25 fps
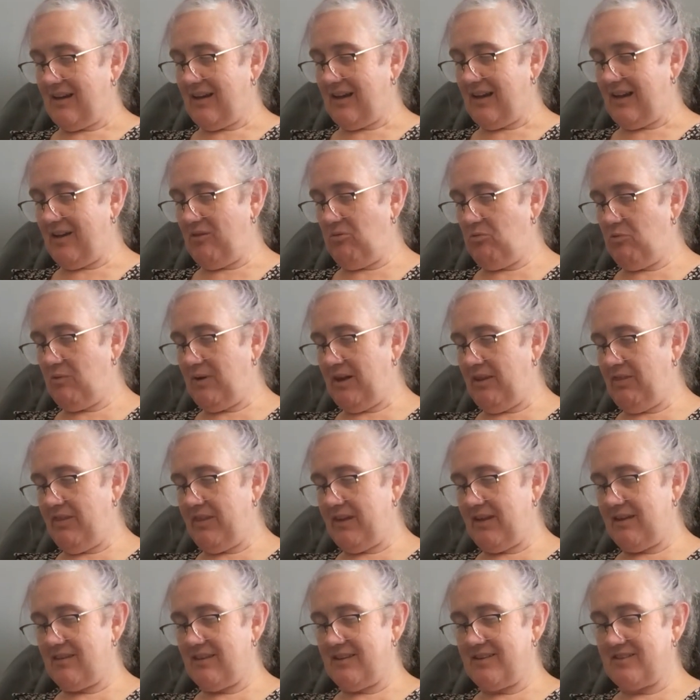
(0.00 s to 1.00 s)
And one
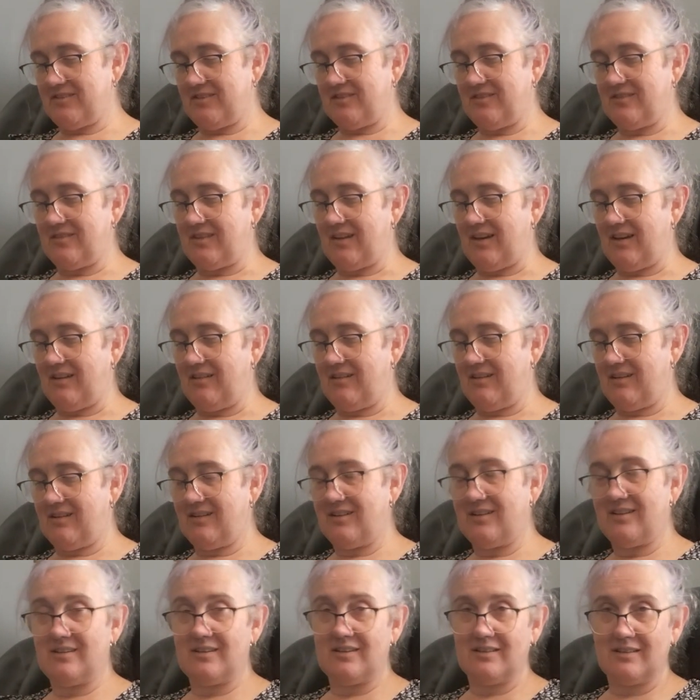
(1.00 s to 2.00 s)
thing this has done,
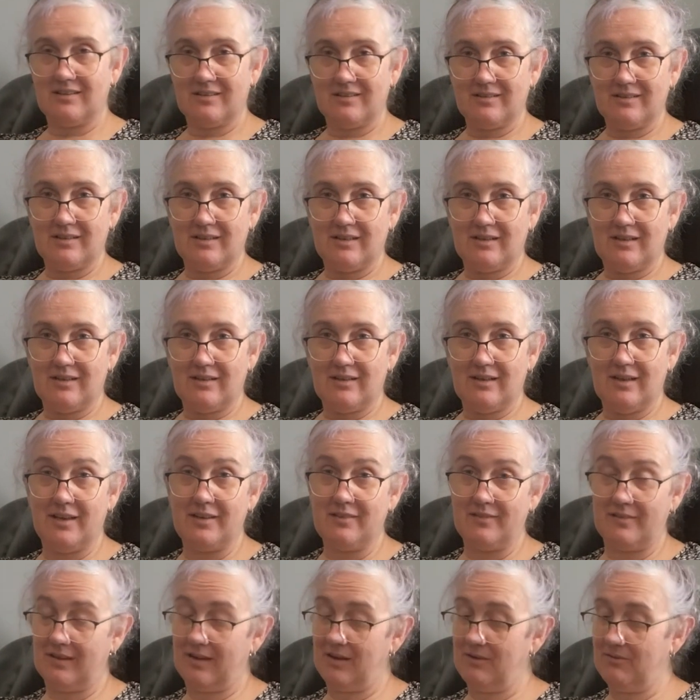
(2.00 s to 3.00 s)

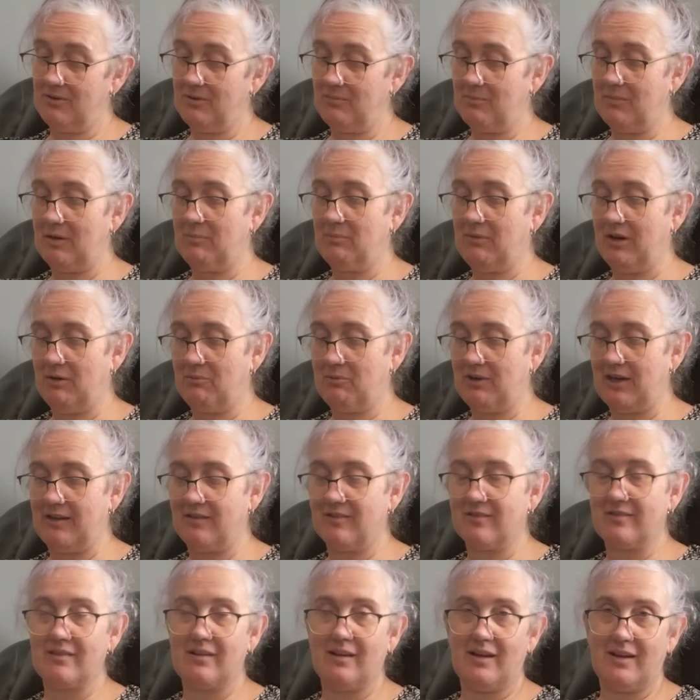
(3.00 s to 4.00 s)
it's given me my
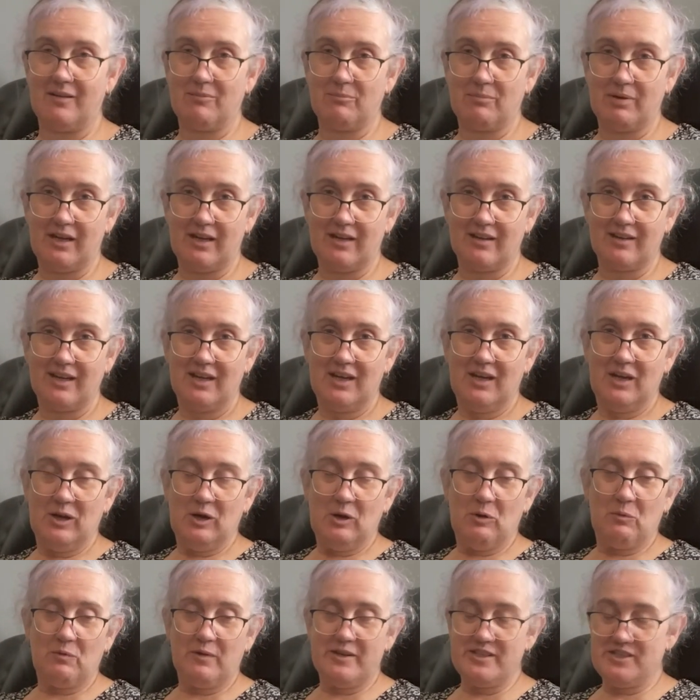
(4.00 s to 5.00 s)
waistline back,
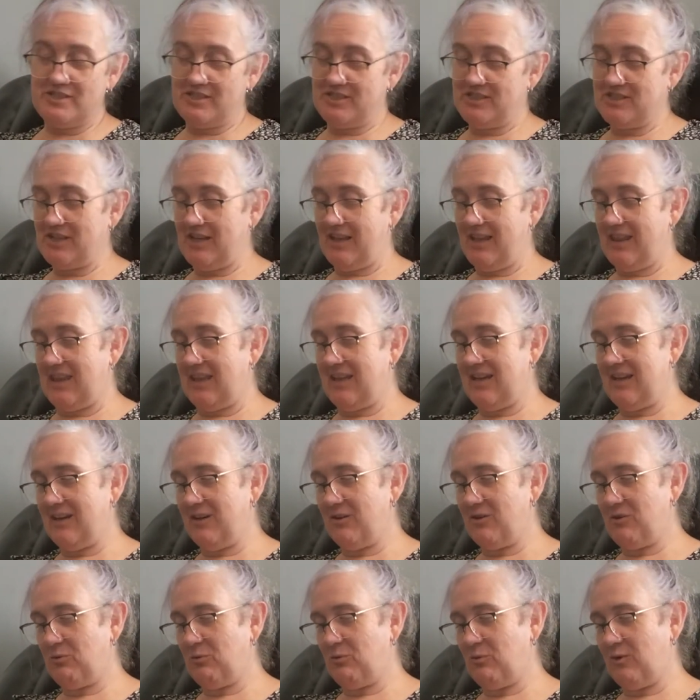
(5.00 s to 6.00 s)
which is, I think,
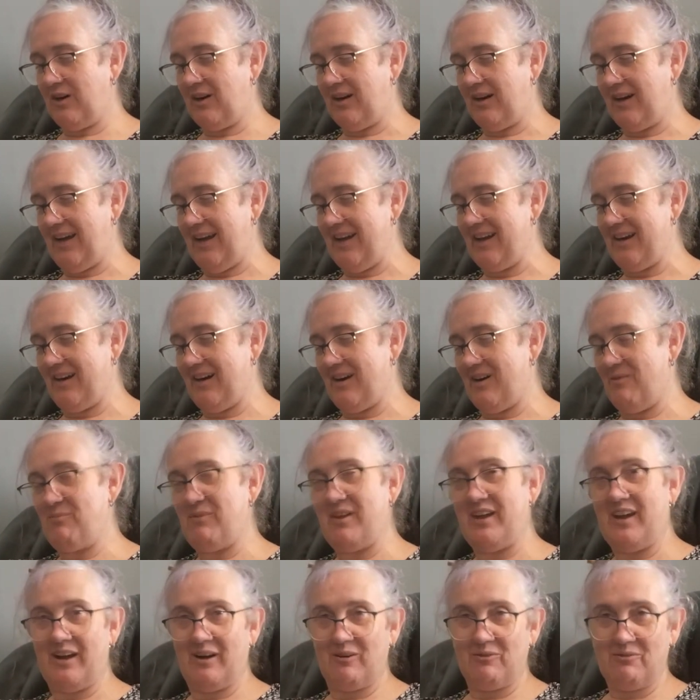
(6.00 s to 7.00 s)
why I'm
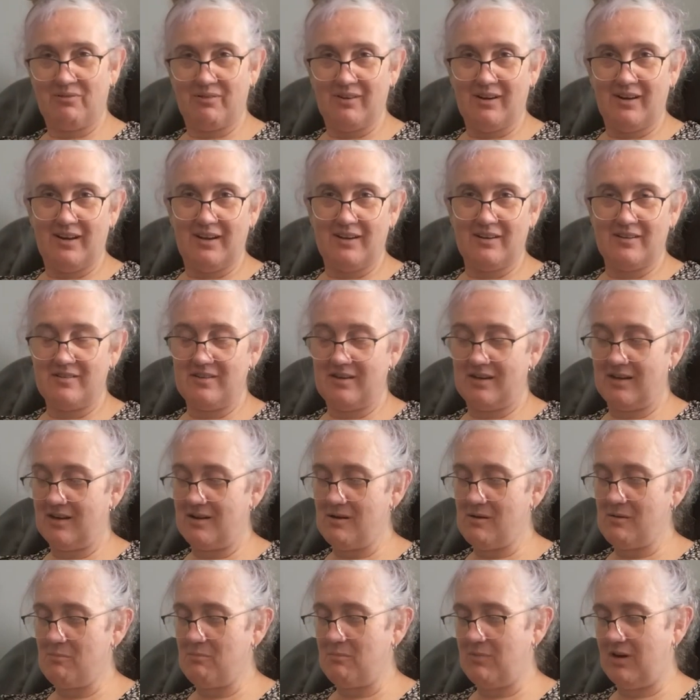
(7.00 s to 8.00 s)
now finding
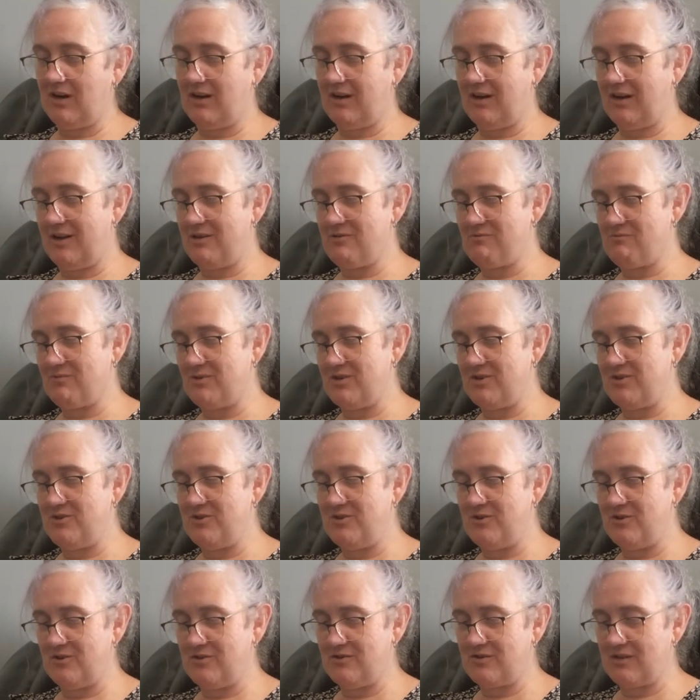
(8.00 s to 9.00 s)
my
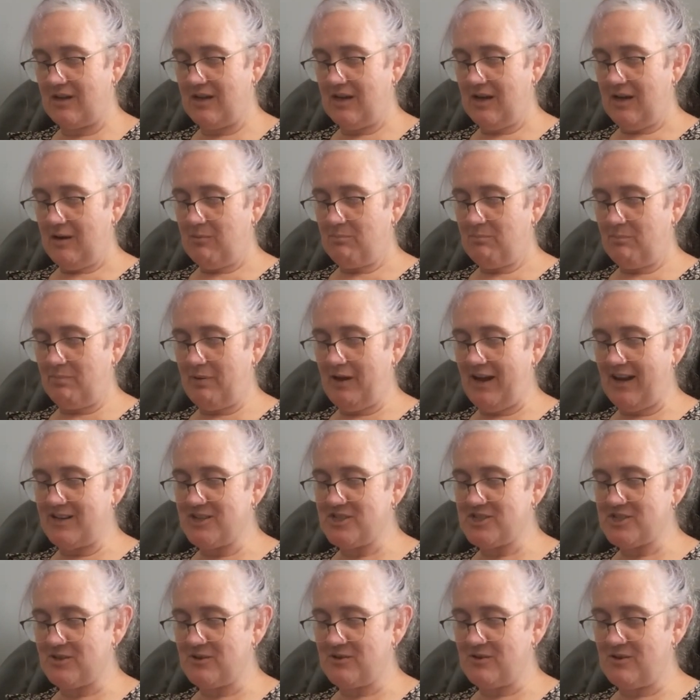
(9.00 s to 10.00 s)
renewed
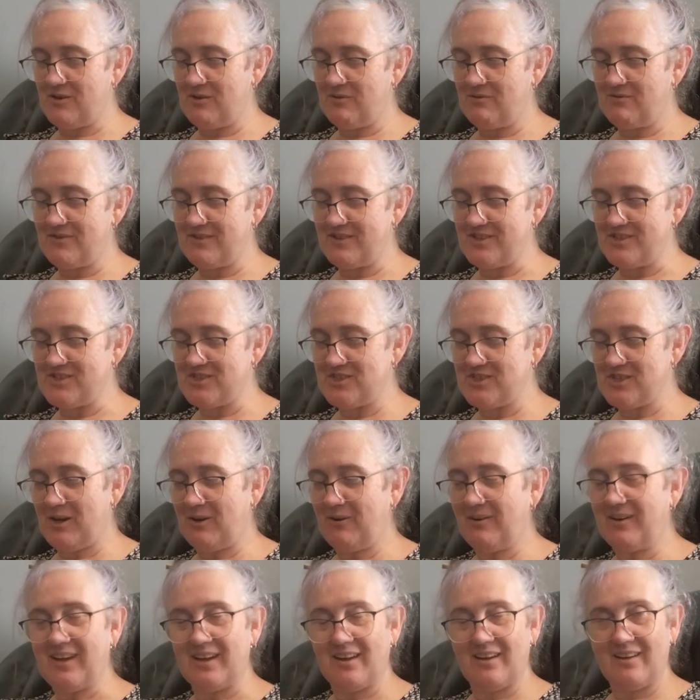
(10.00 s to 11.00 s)
passion for
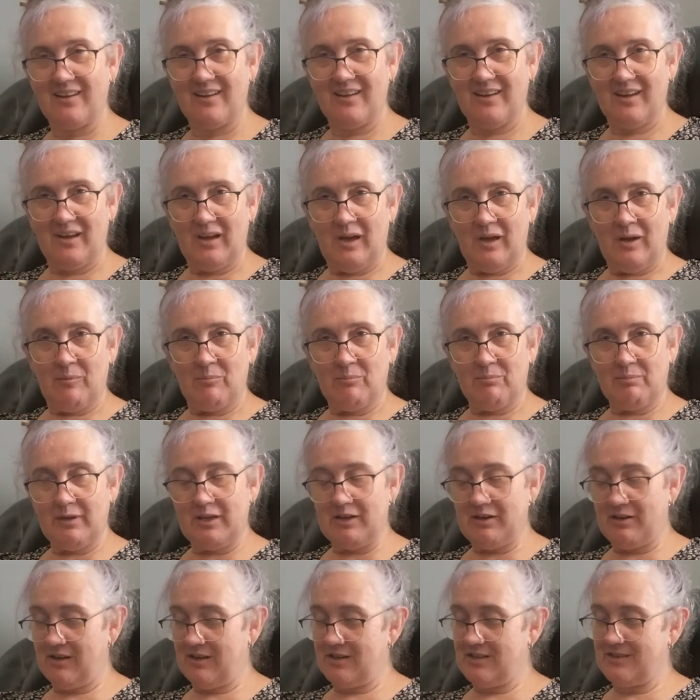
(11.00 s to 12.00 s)
sewing,
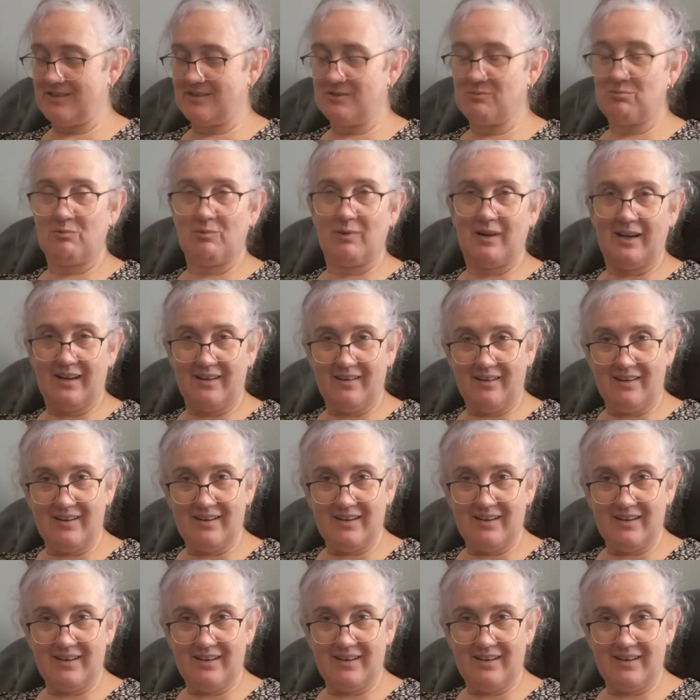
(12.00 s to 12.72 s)
because one,